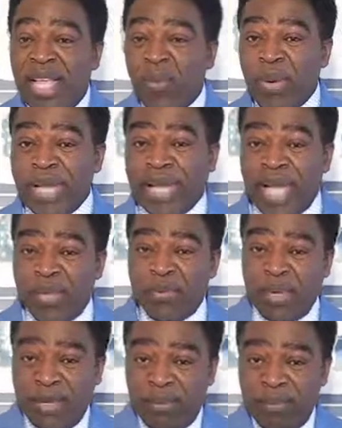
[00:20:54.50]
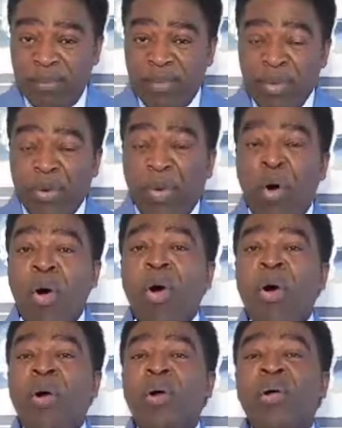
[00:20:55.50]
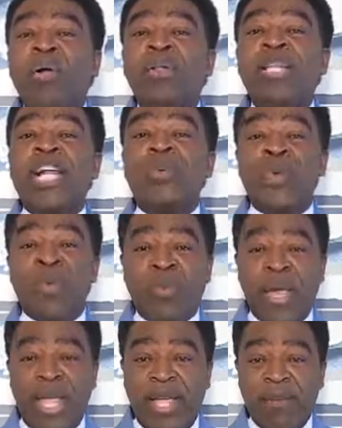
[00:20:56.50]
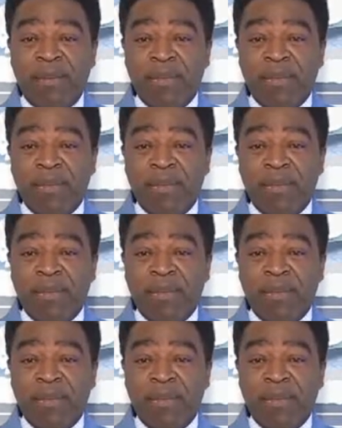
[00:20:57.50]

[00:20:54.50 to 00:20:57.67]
We gave him all that we were,